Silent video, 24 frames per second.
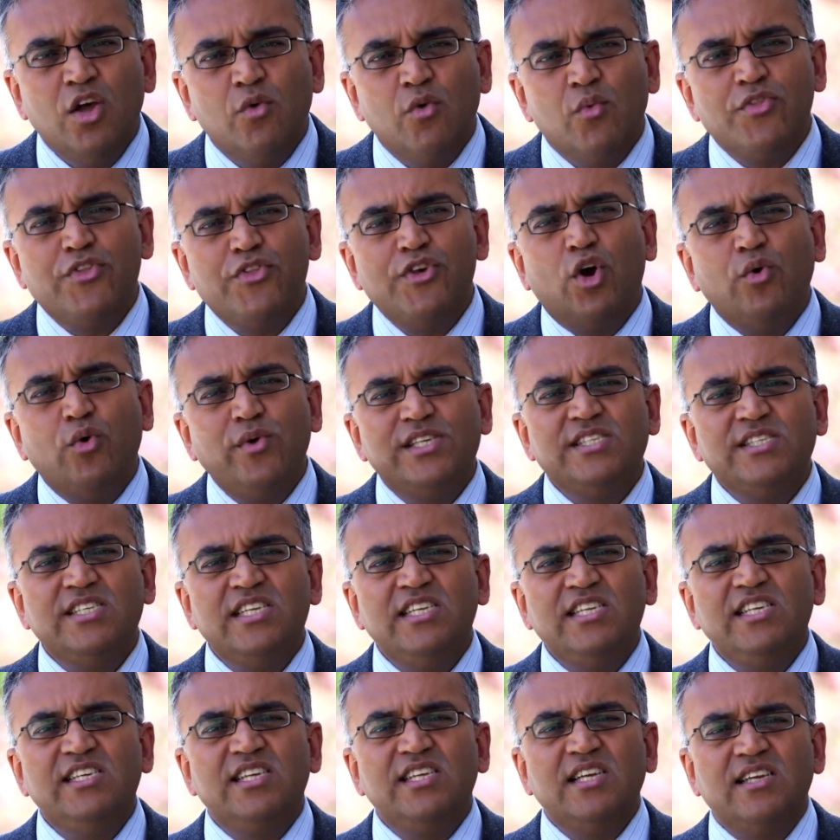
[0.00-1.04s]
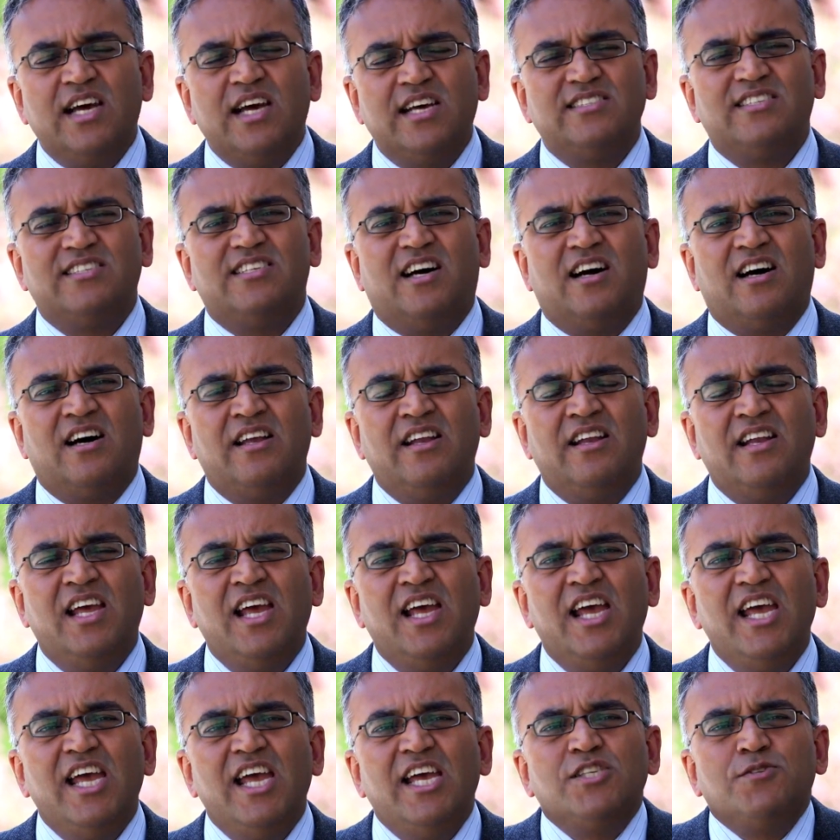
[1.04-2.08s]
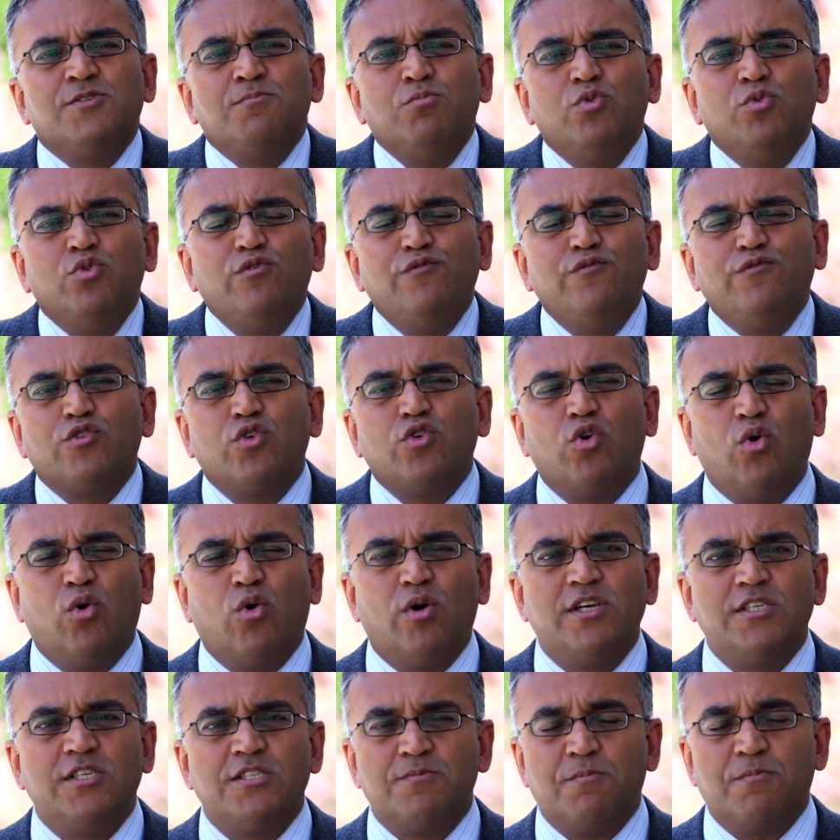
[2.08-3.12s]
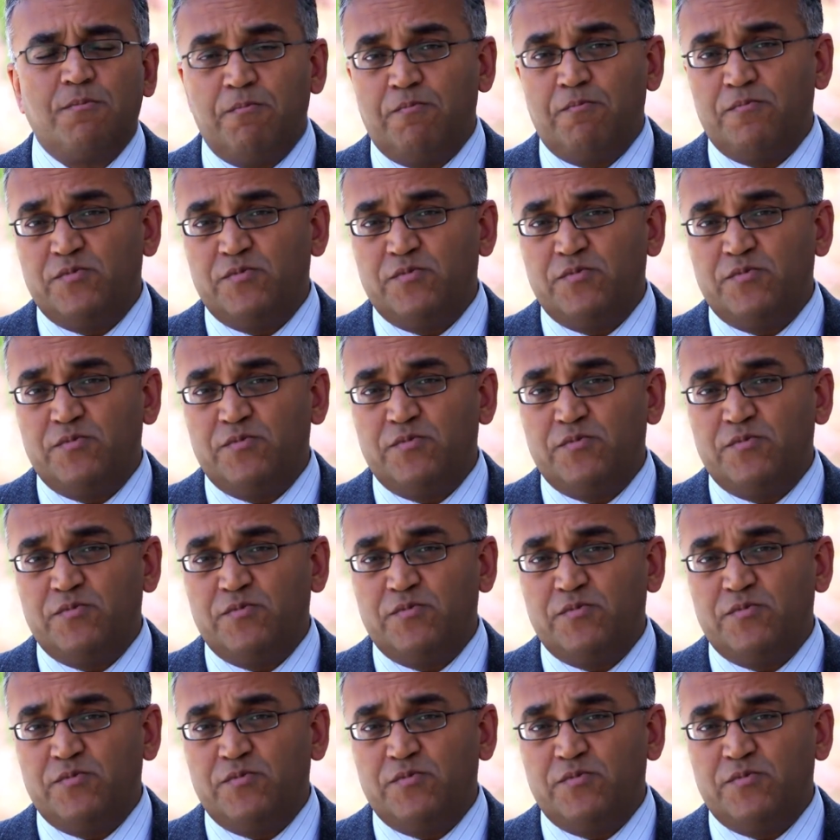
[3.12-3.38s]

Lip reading: What the OECD has done is move towards